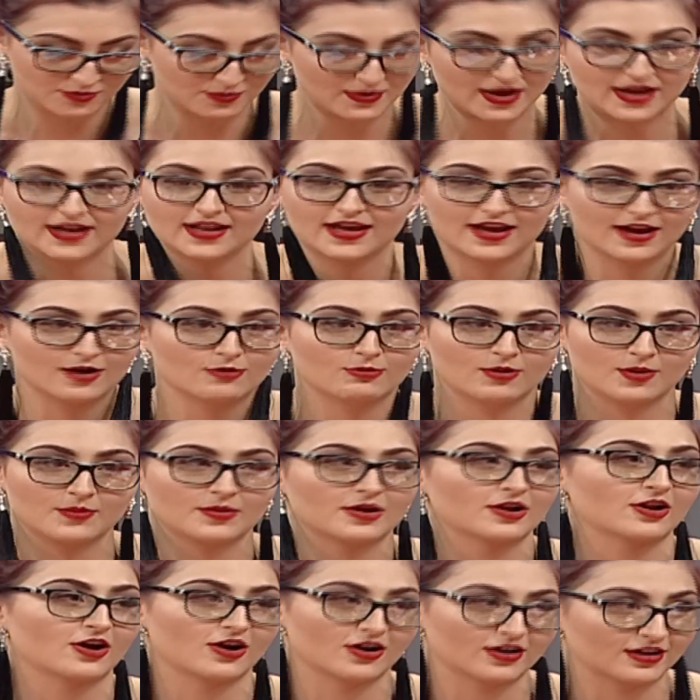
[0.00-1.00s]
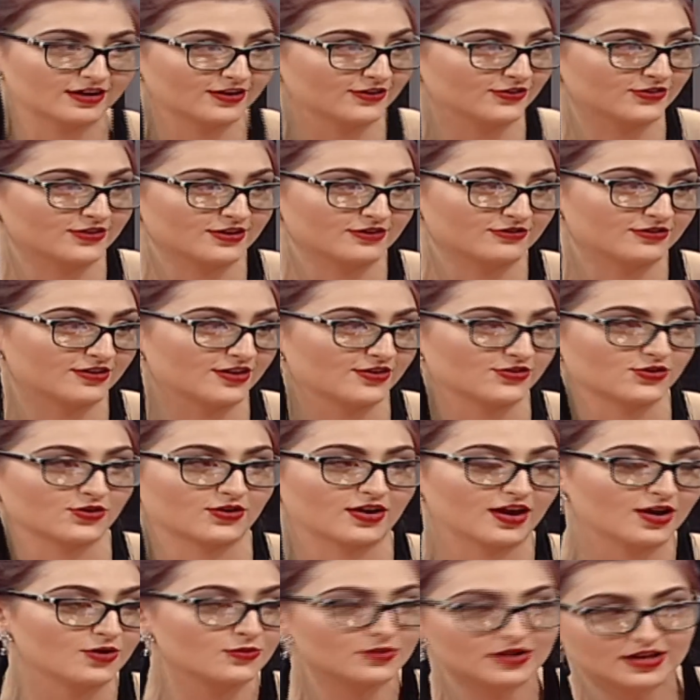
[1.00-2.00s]
men and women are guilty of this.
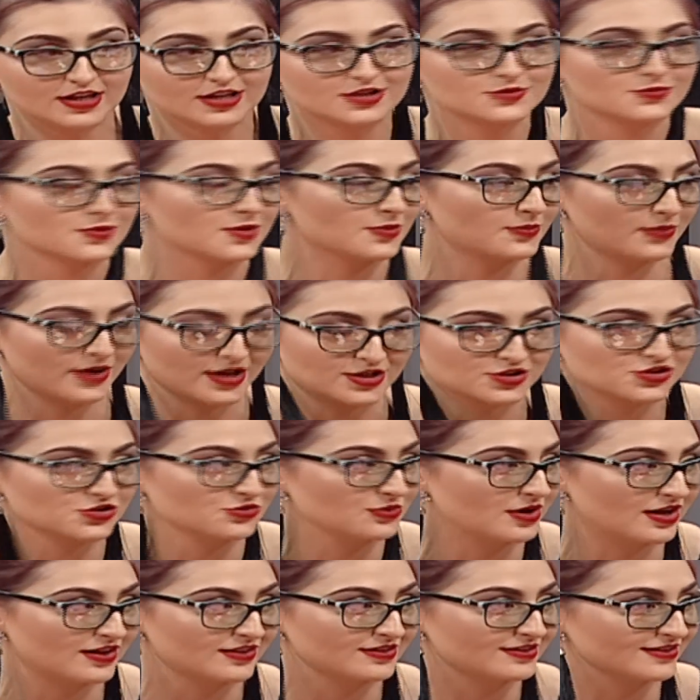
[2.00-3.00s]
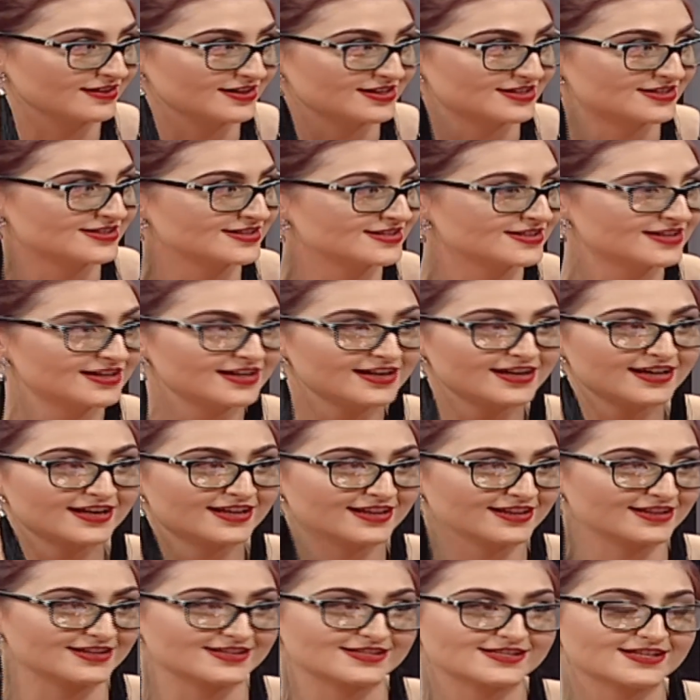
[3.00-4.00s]
Okay, we each perpetuate this
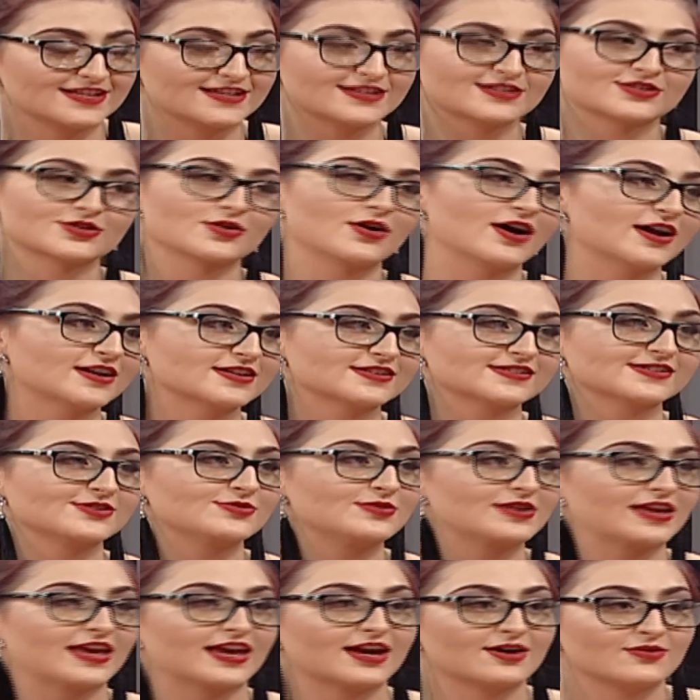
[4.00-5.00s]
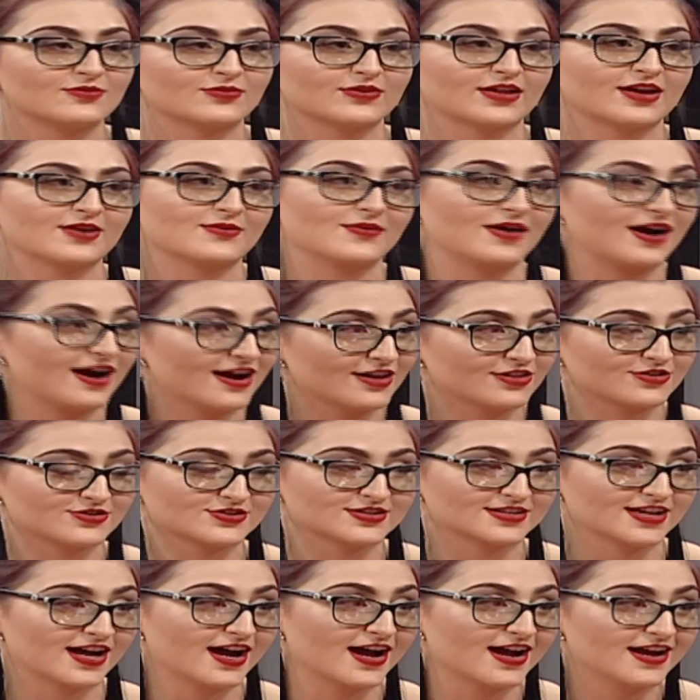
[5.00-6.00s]
thing. So honestly, we can't blame either
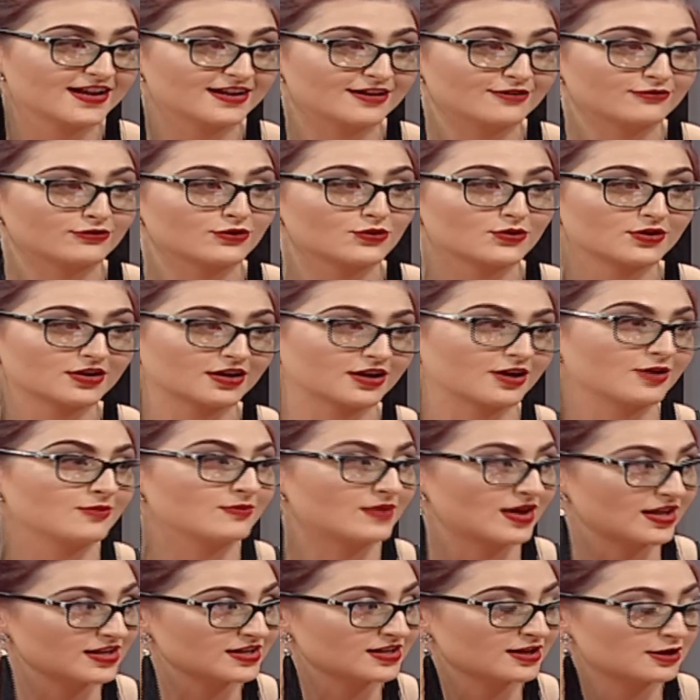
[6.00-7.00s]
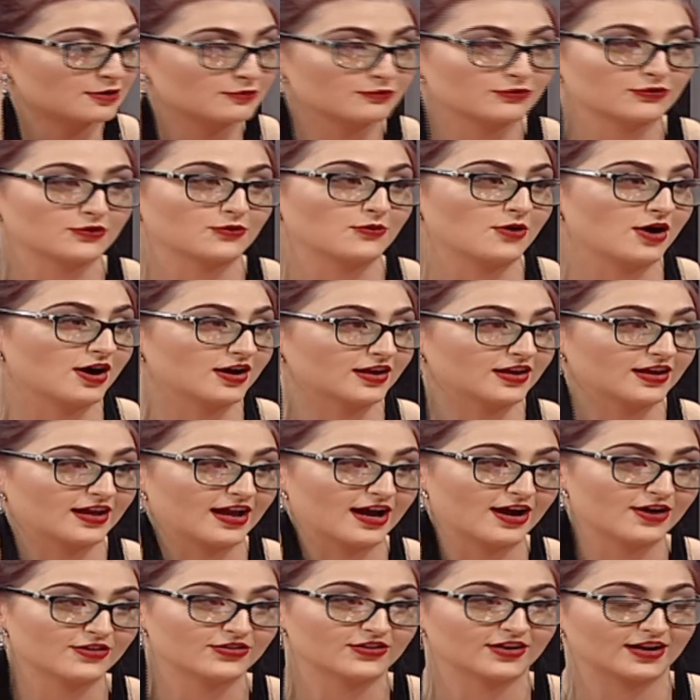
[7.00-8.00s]
side. If you want to commend him for walking
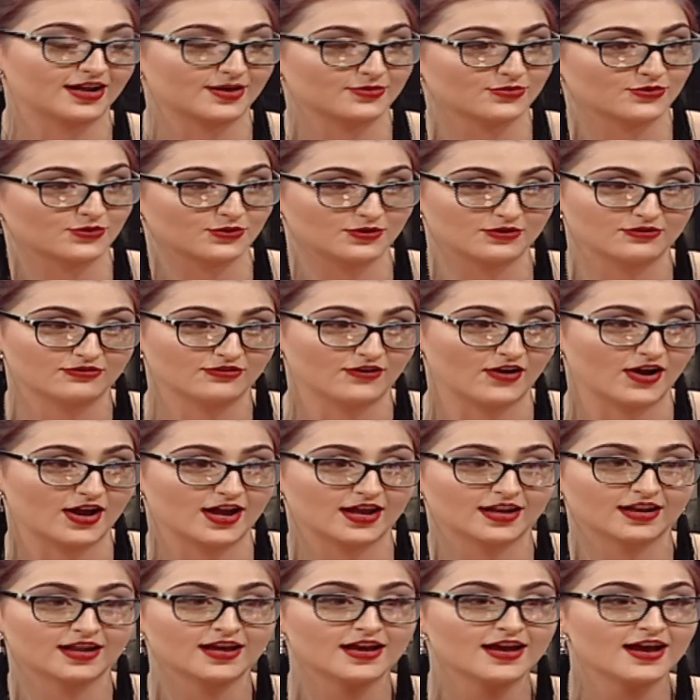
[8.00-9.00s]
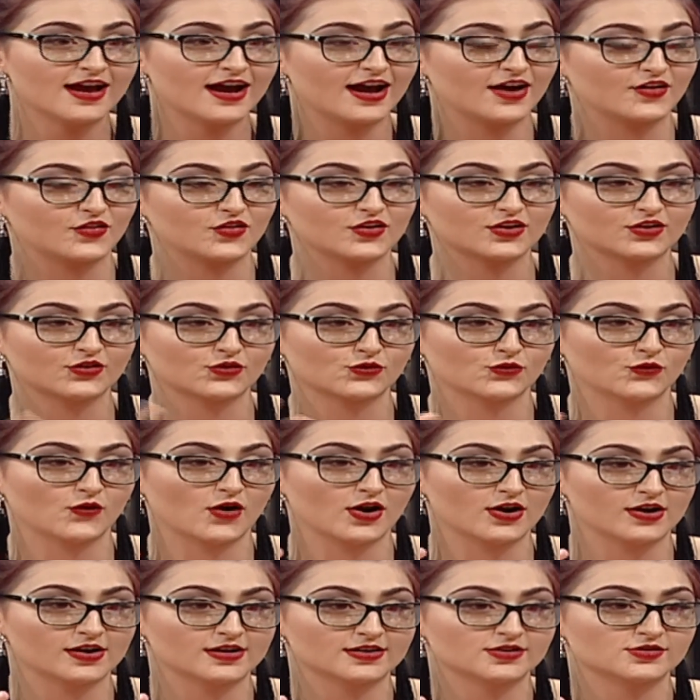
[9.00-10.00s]
out, then absolutely fine. I think as
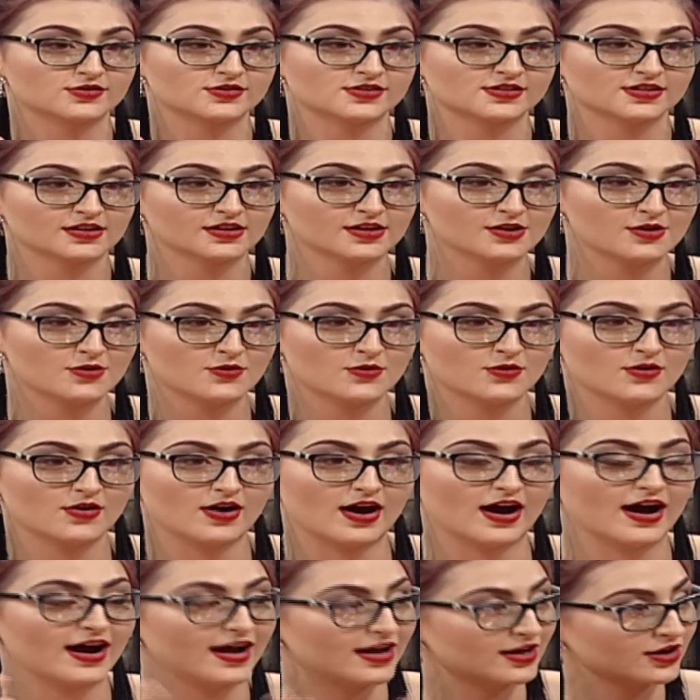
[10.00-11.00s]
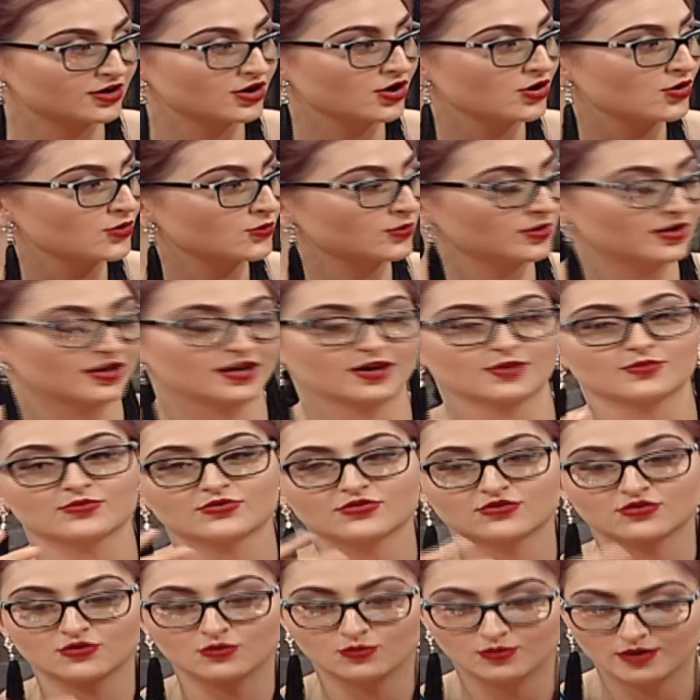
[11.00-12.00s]
far as I go when it
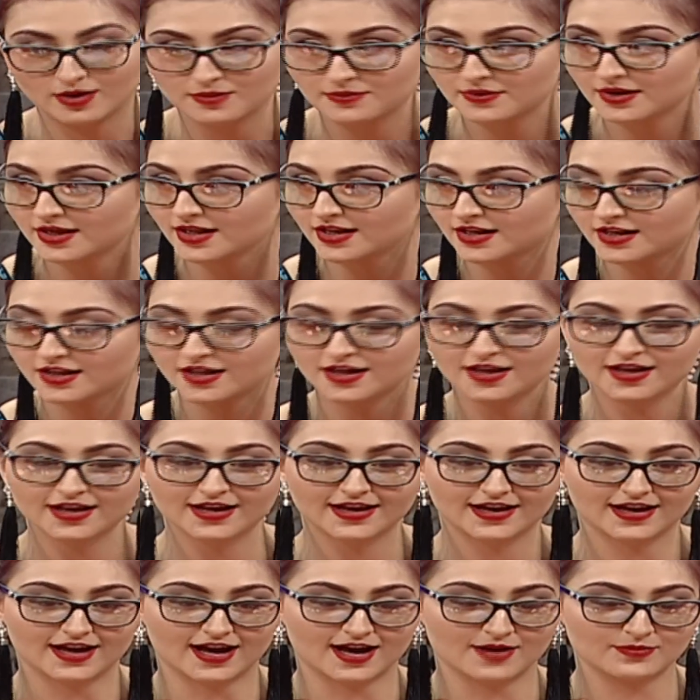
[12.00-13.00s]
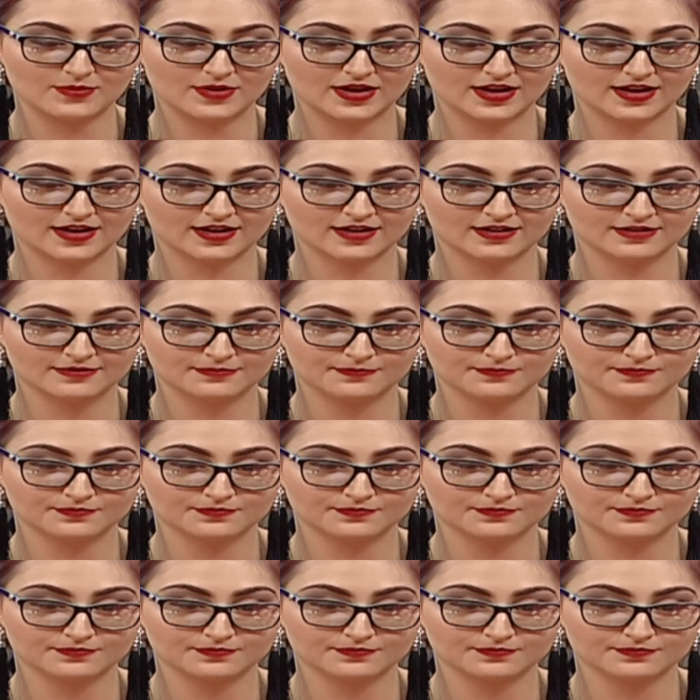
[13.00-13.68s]
comes to women, I mean,